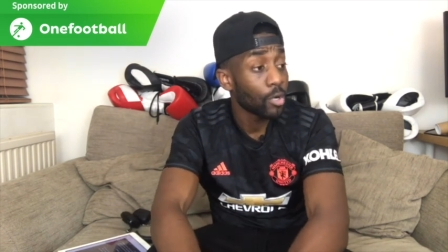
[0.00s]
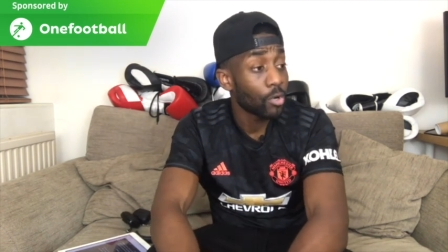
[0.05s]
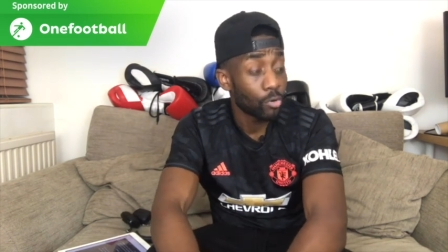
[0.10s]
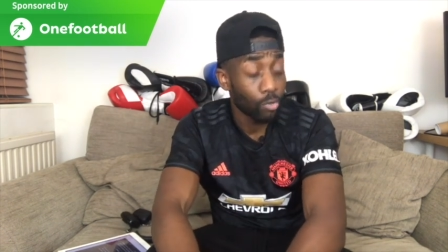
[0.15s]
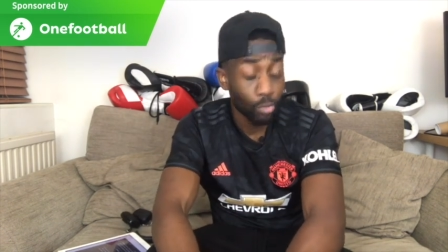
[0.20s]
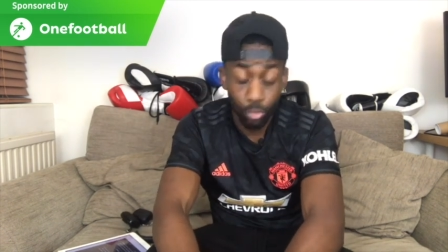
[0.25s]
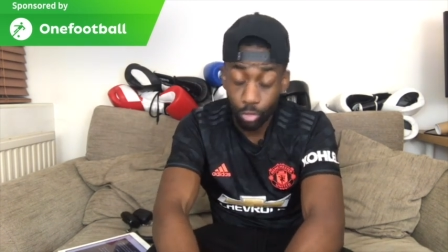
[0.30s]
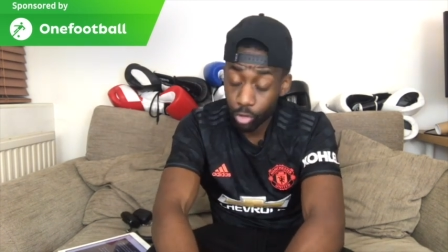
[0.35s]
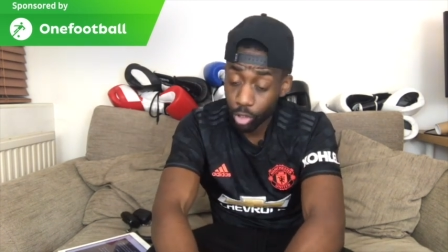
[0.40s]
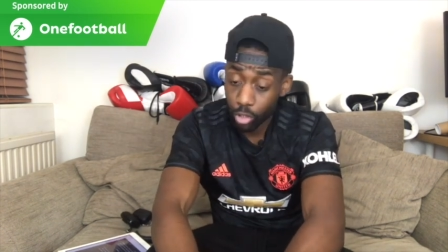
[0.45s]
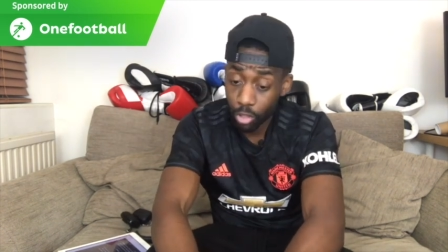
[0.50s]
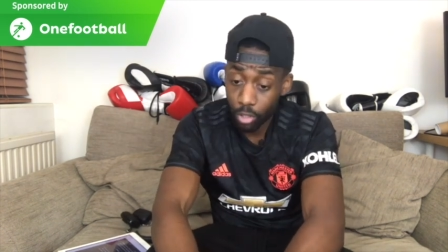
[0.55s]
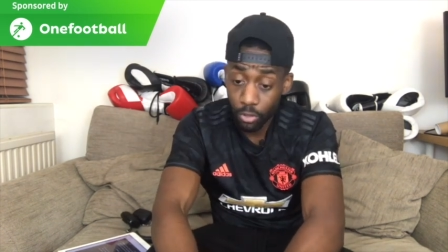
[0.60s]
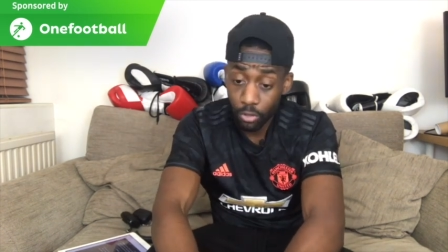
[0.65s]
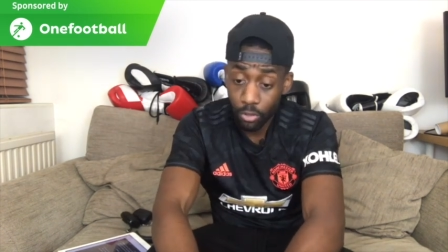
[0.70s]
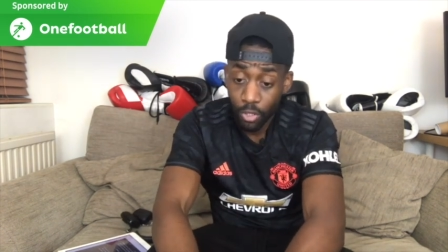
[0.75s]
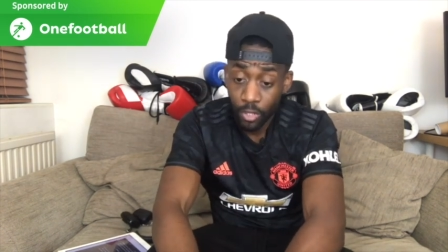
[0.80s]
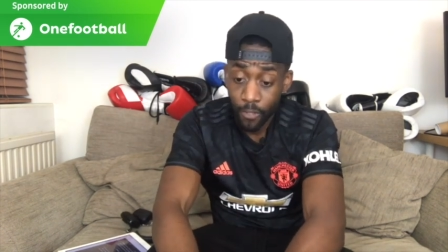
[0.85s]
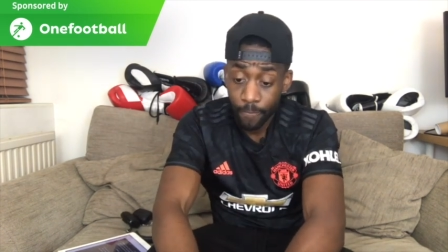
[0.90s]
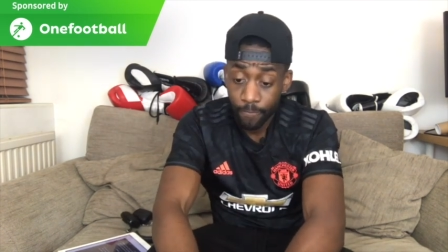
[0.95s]

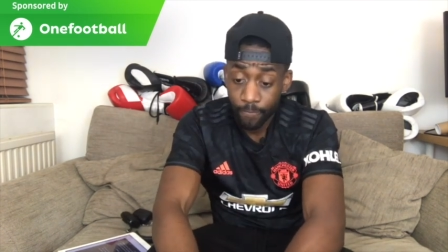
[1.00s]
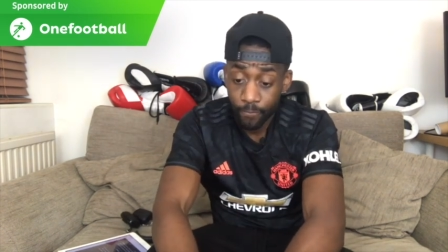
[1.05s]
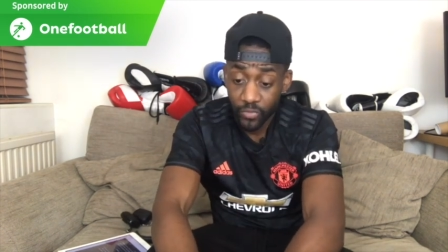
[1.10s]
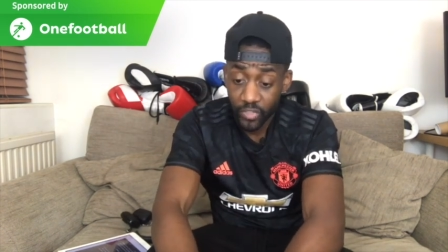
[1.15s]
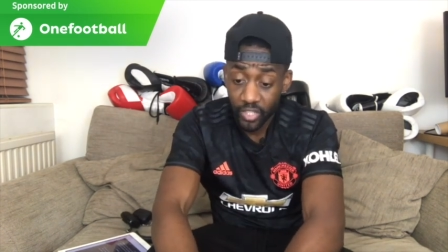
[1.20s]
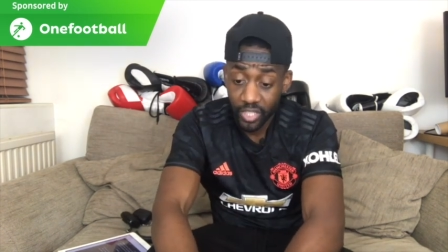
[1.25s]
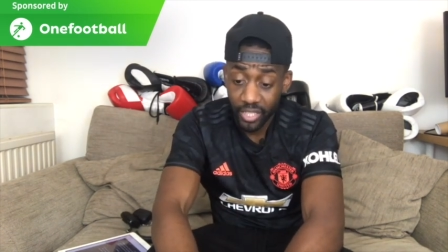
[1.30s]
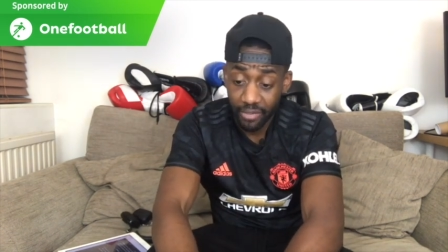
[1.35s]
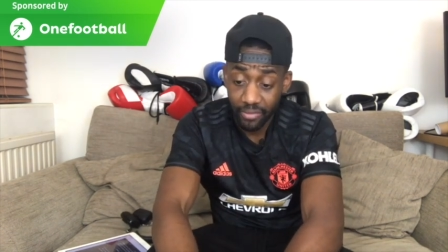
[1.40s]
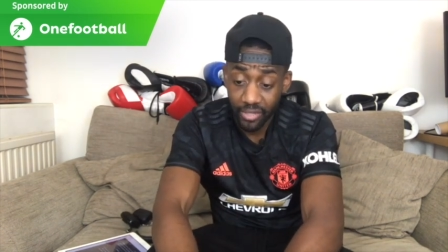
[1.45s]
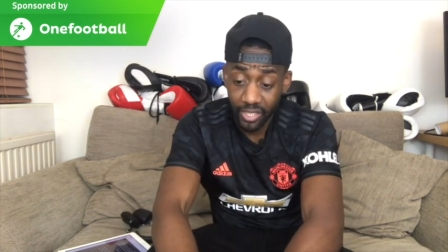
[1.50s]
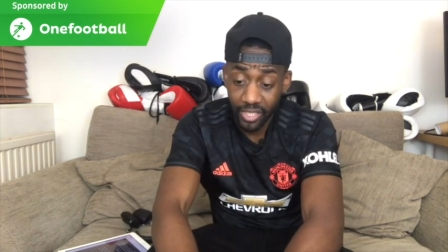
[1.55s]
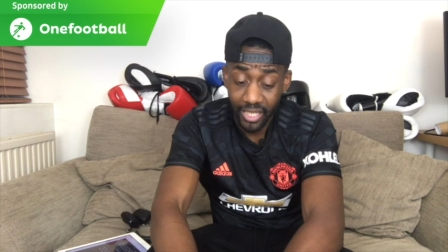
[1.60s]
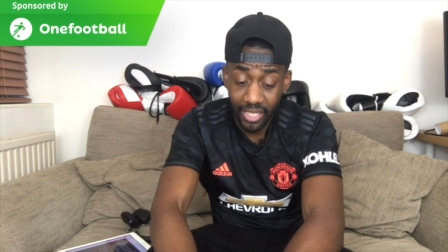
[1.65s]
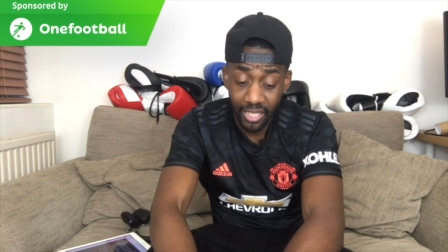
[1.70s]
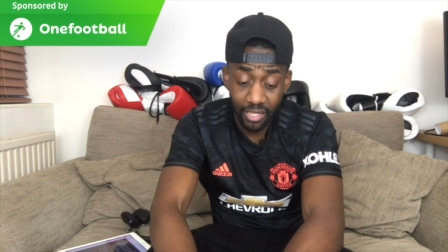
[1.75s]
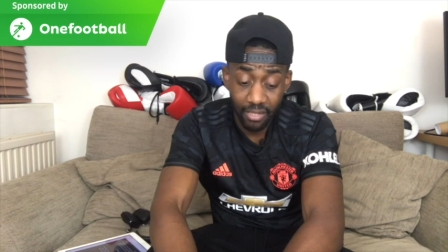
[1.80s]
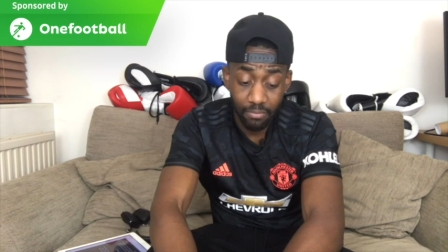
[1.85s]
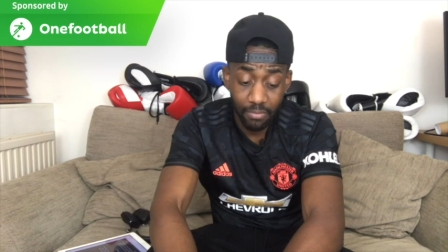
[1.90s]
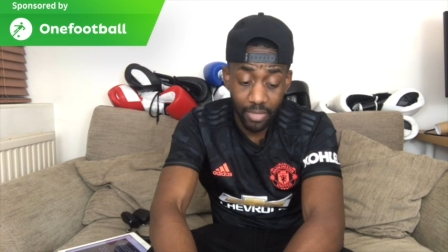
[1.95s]
Also,
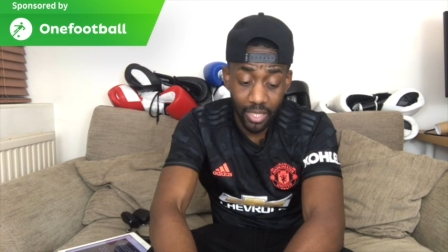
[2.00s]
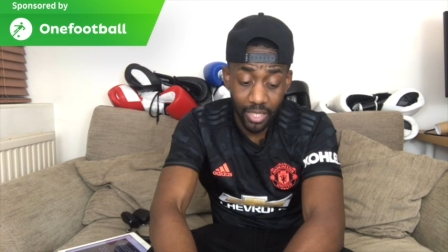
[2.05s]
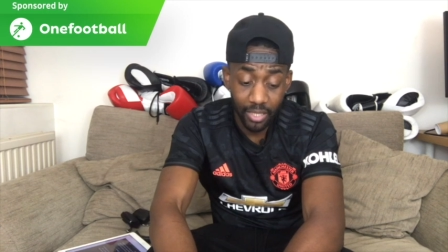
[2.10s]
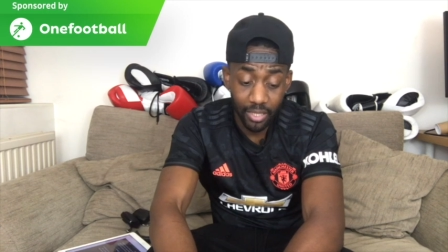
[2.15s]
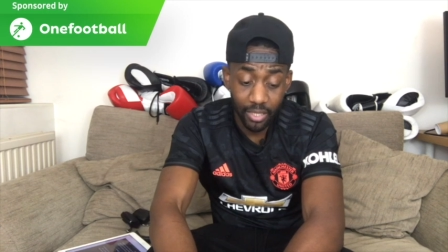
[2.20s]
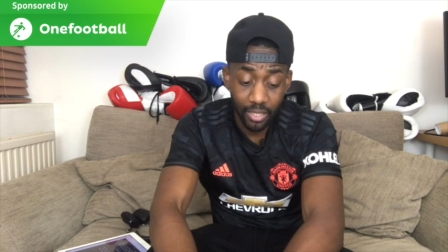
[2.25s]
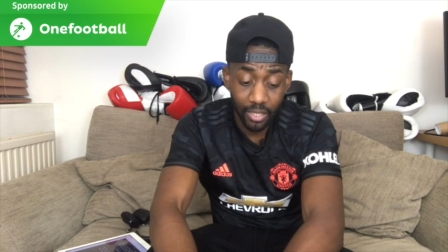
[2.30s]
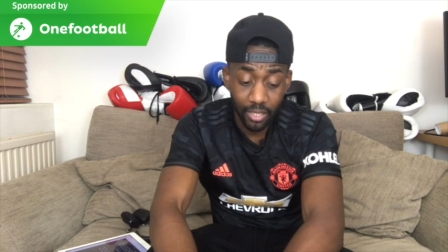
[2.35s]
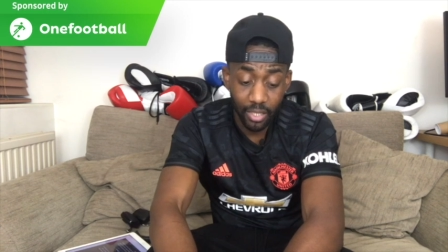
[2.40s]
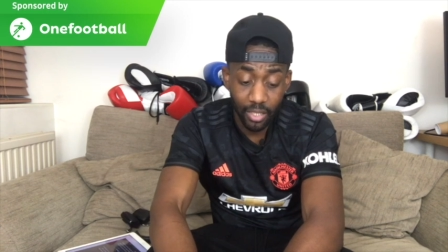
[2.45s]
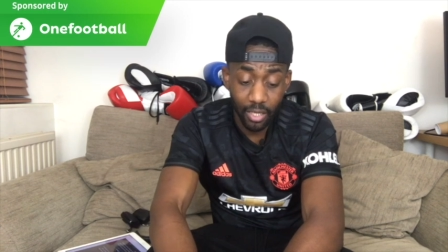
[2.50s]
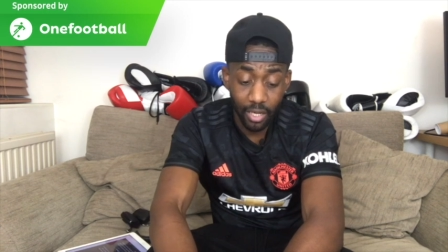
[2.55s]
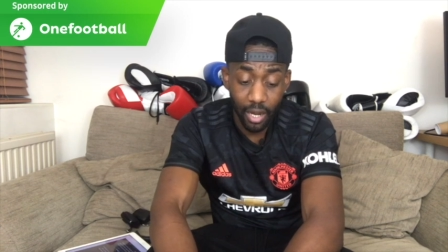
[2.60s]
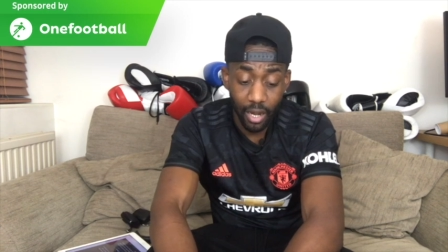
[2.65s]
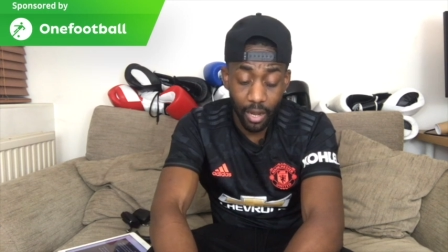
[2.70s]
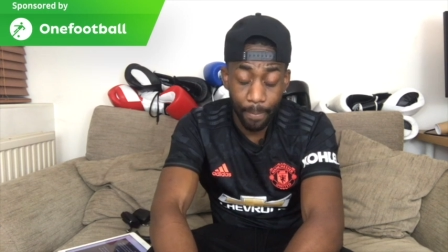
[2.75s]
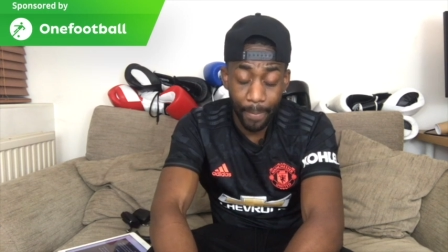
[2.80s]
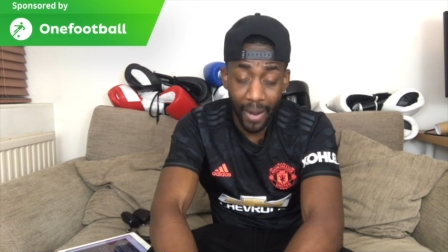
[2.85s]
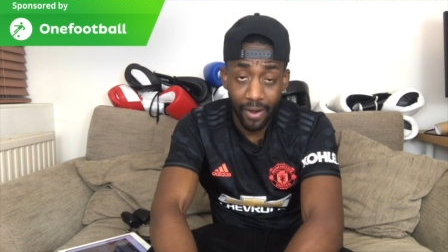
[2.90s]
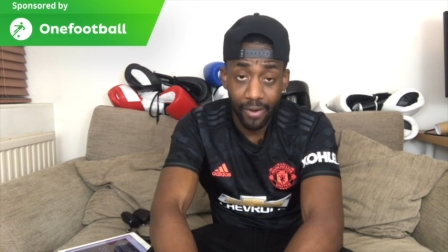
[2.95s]
17 million
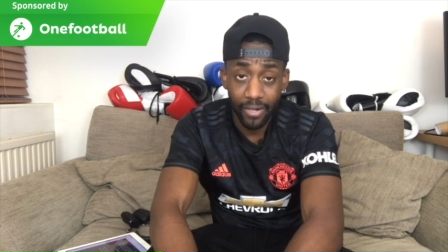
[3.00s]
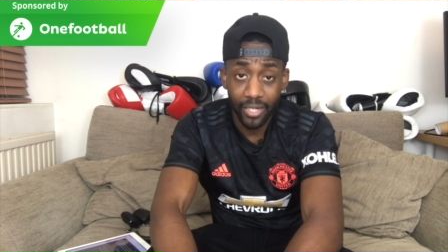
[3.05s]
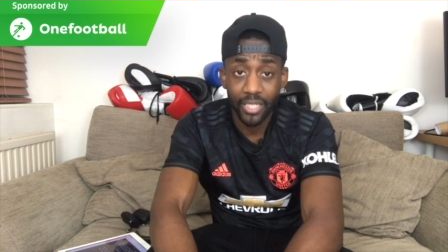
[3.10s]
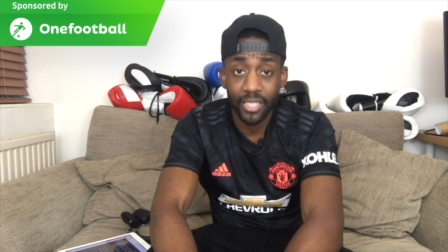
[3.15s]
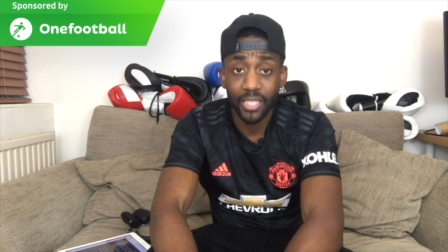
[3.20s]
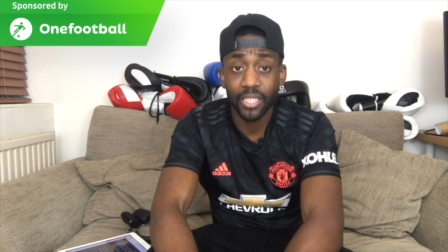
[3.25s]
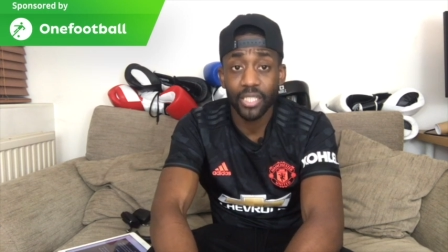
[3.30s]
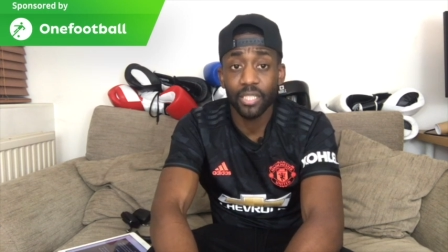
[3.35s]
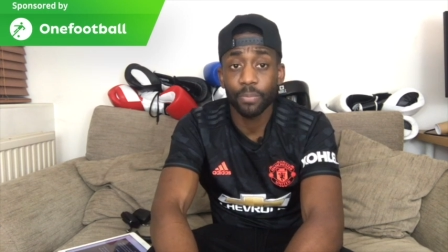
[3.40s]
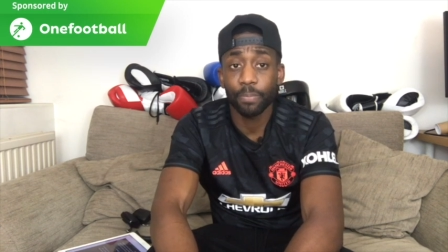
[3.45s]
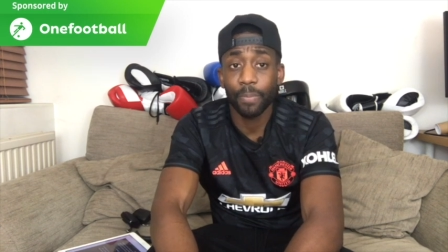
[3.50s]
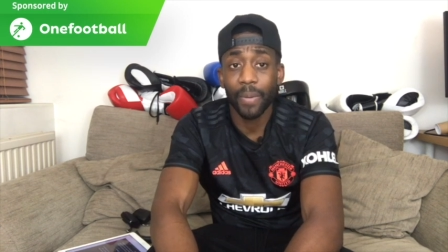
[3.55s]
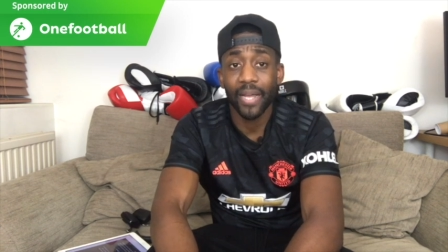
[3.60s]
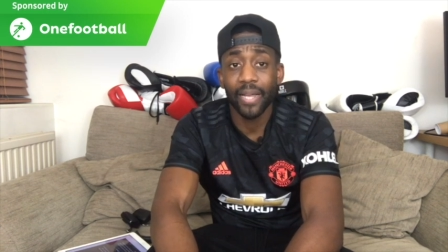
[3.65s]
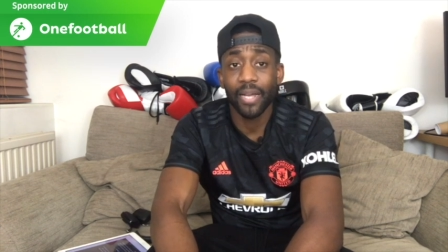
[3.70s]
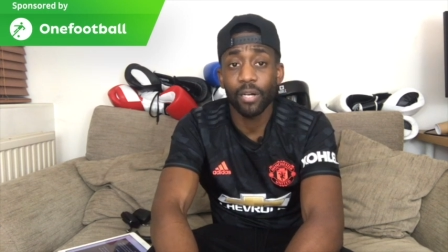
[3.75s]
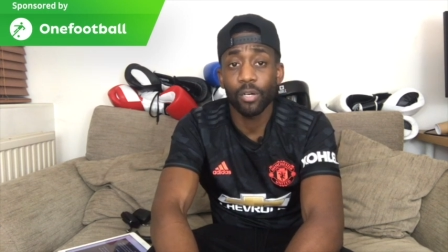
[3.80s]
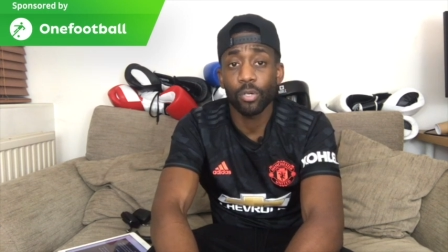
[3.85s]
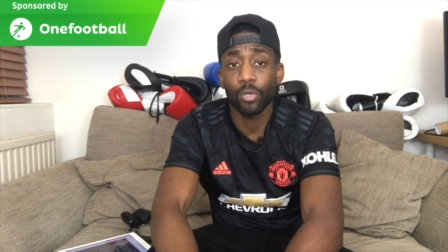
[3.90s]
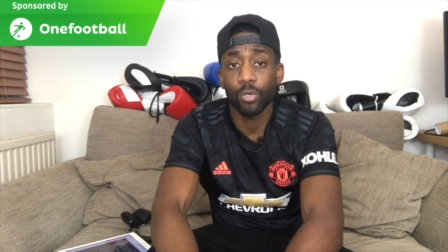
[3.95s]
apparently is his
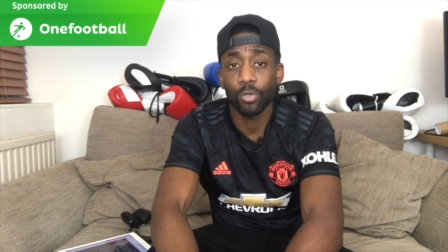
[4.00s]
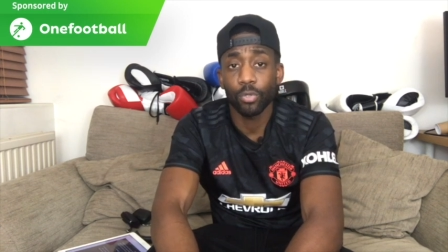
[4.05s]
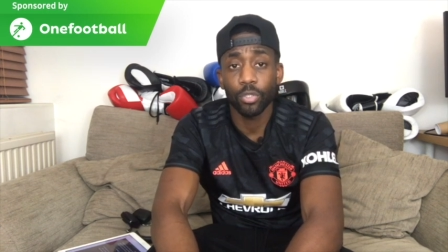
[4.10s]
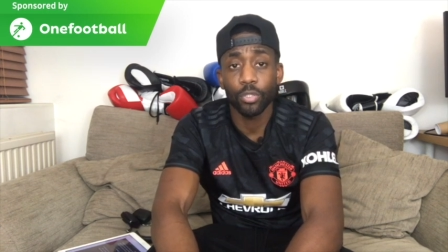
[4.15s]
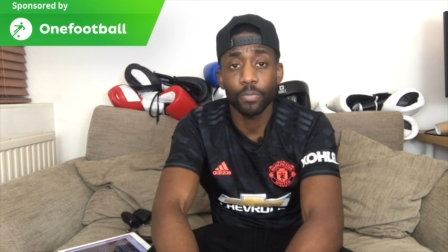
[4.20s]
buyout clause,